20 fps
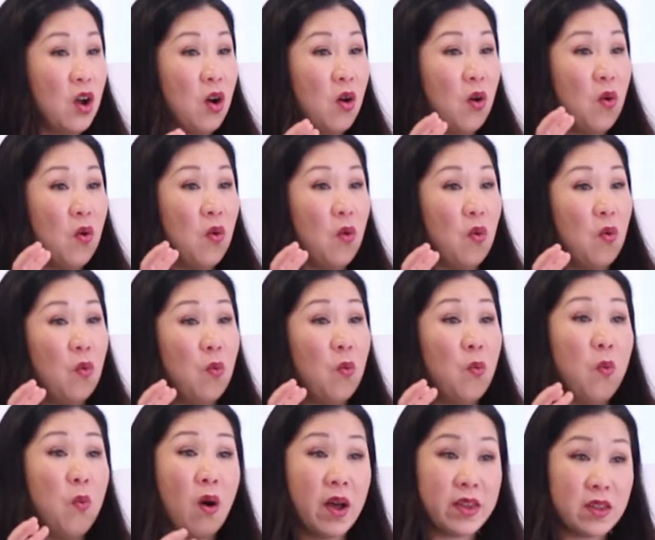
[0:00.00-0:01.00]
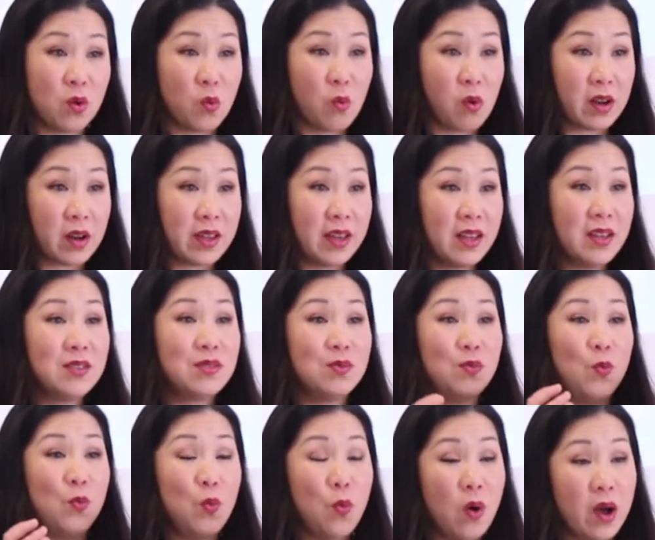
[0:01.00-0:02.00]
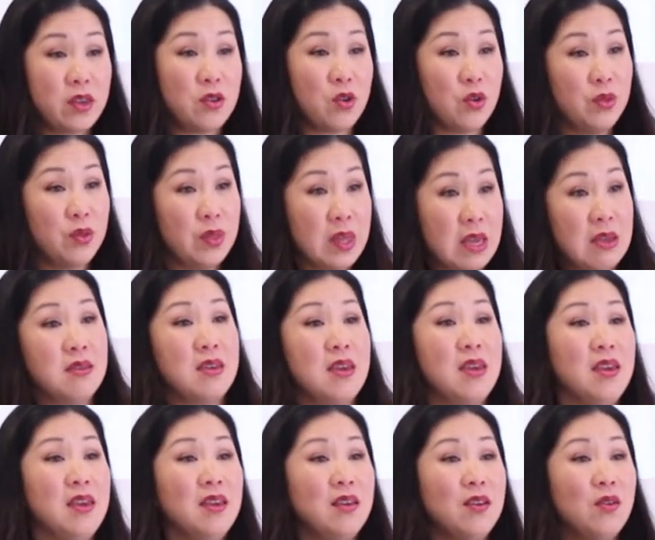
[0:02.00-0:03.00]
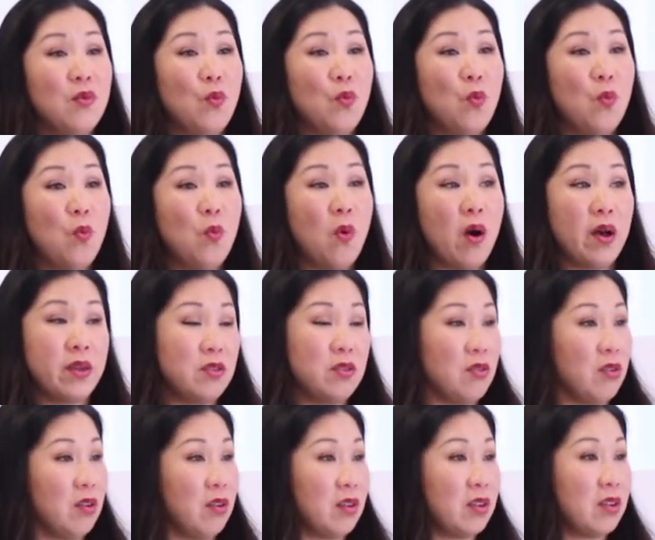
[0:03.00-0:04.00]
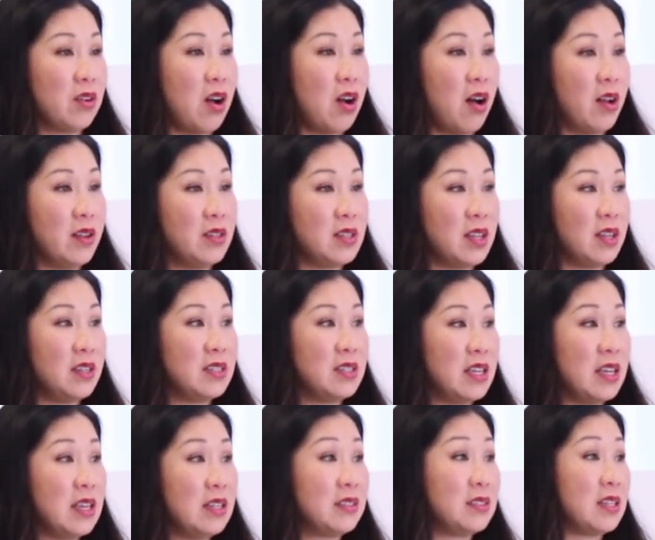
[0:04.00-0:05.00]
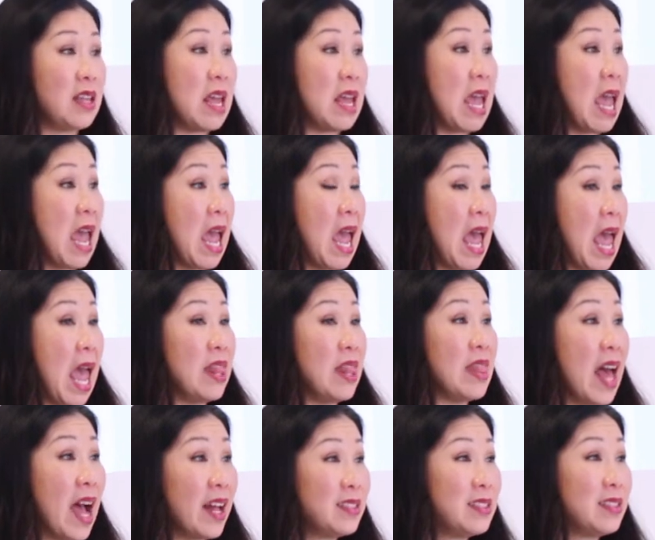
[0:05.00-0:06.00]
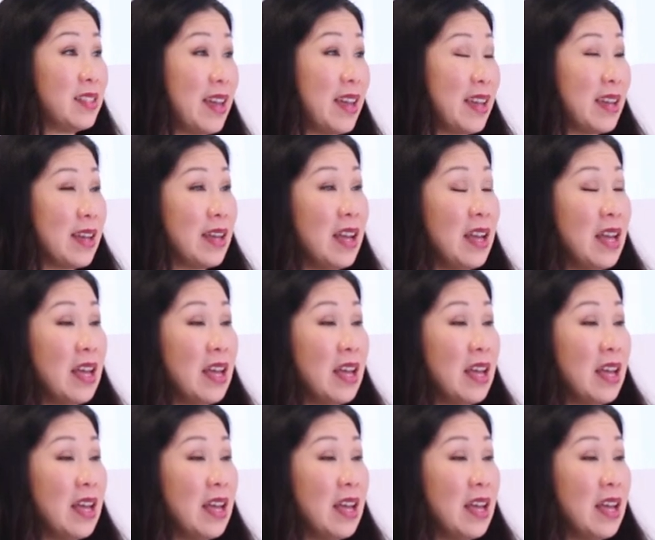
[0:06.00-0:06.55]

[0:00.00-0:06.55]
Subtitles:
know what your work is, what you're thinking, what your content is, and that's like